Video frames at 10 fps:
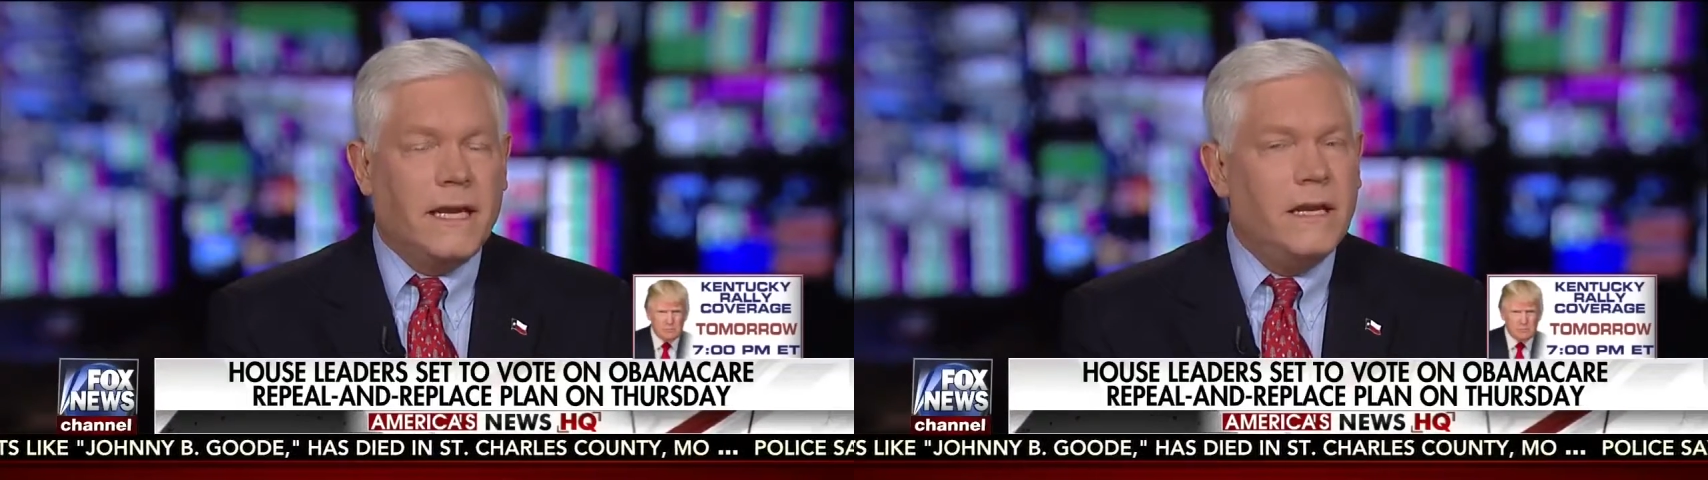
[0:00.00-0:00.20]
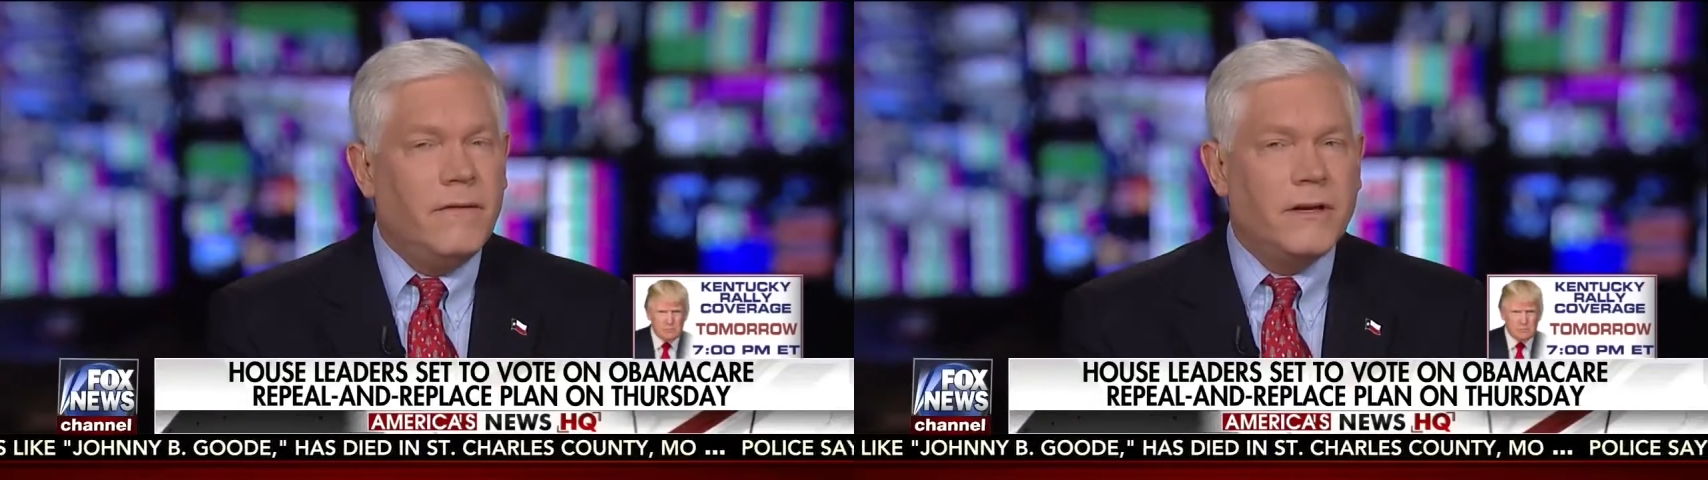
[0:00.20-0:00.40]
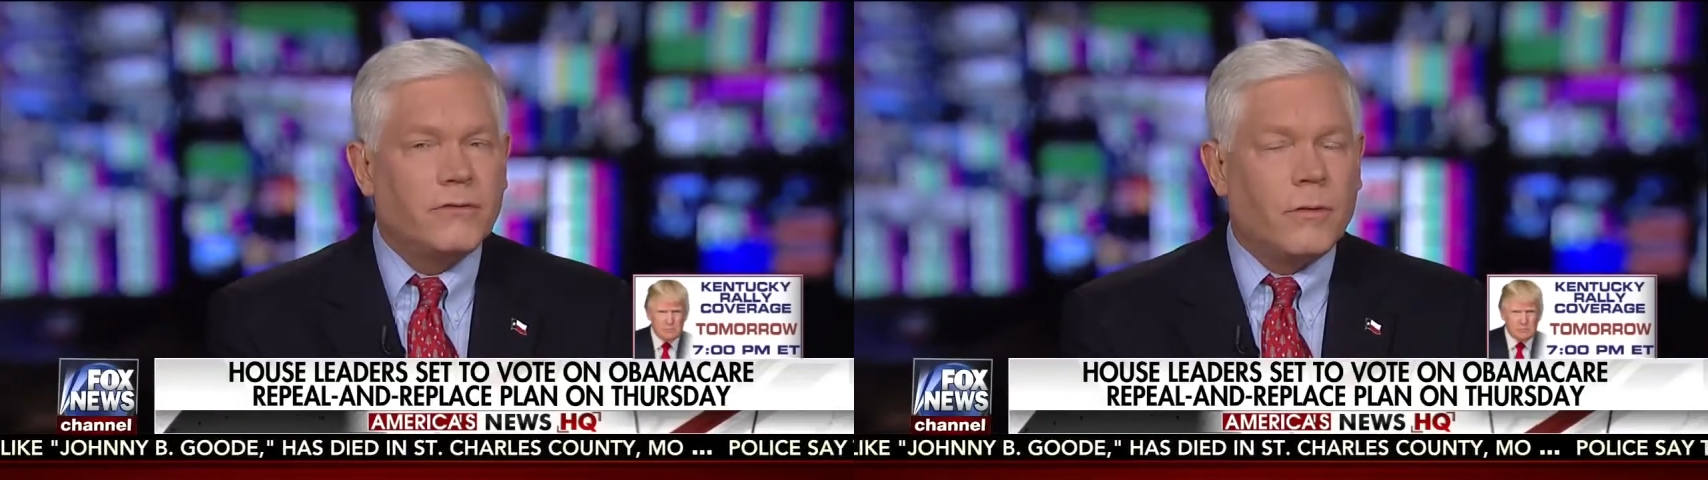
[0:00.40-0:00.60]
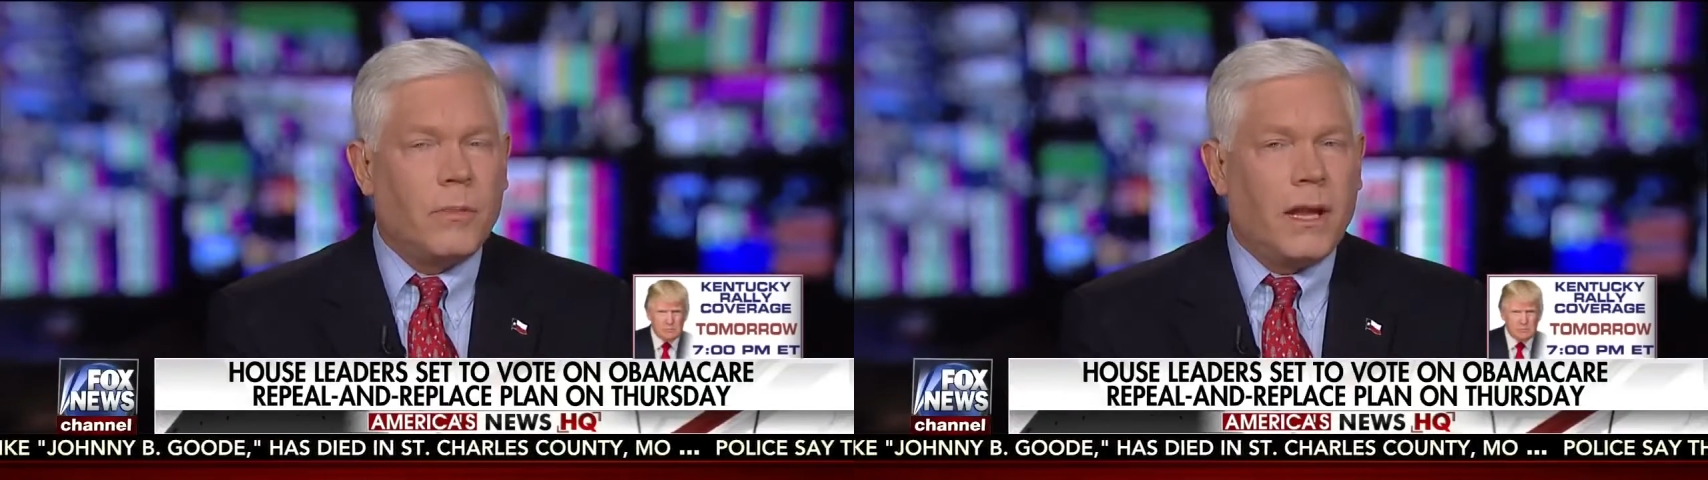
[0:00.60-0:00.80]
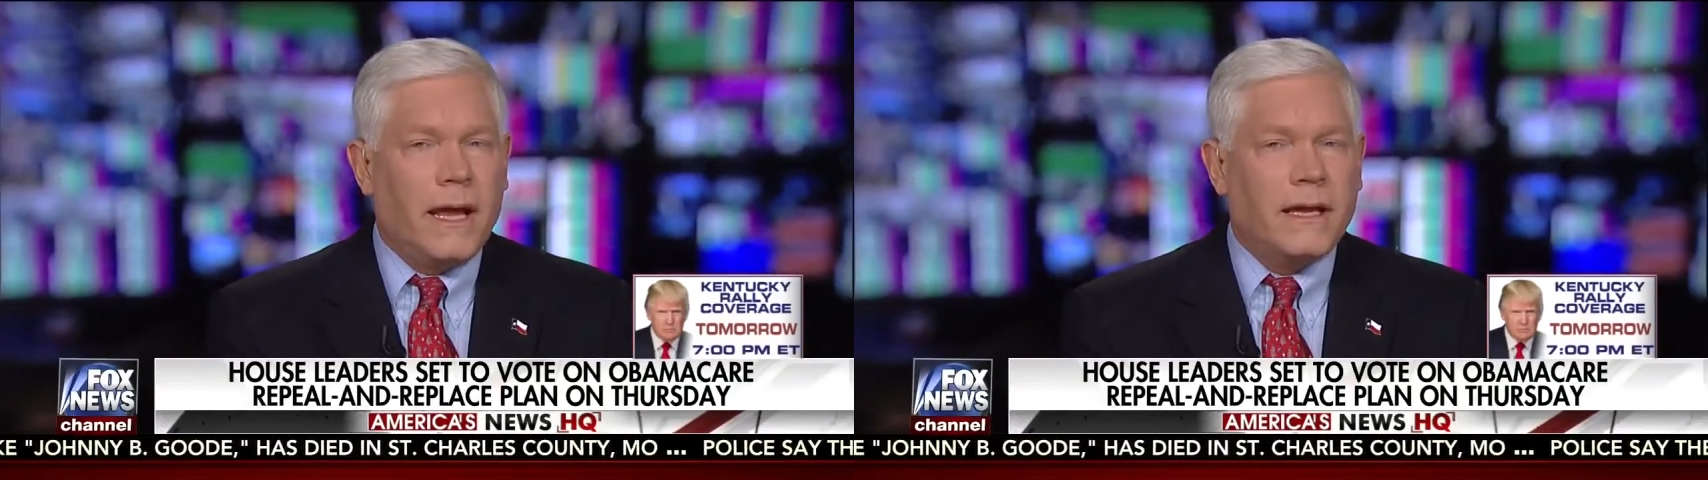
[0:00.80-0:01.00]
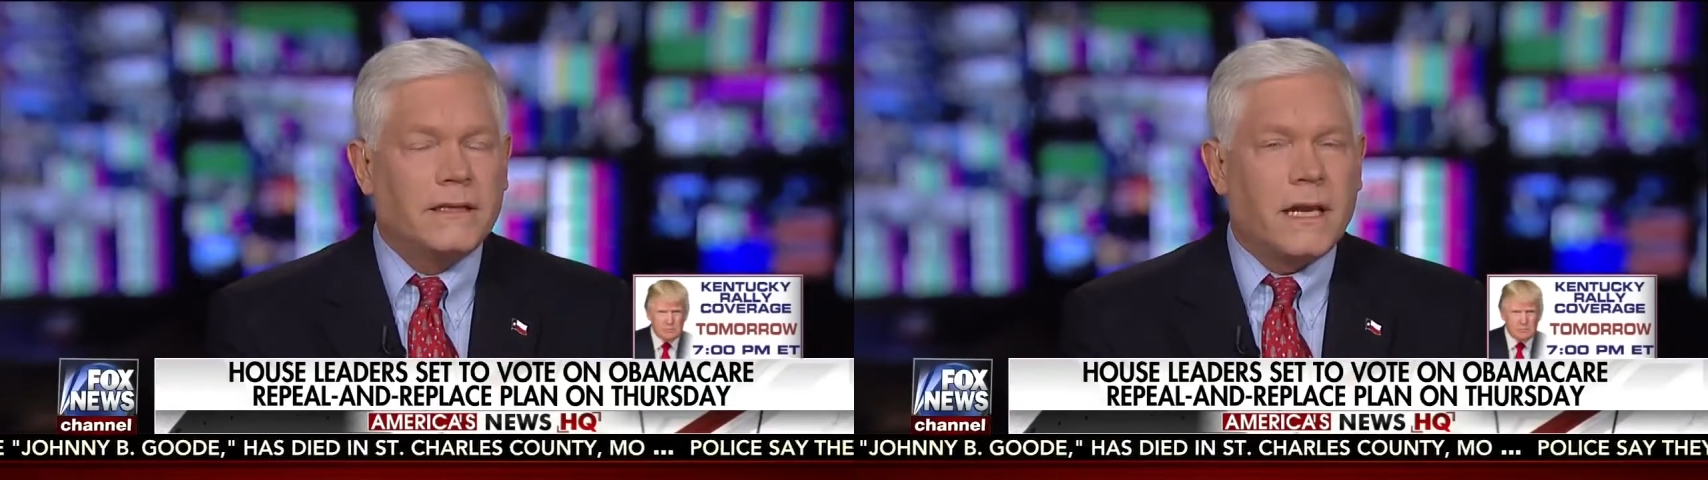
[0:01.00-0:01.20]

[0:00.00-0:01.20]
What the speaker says: Individual plans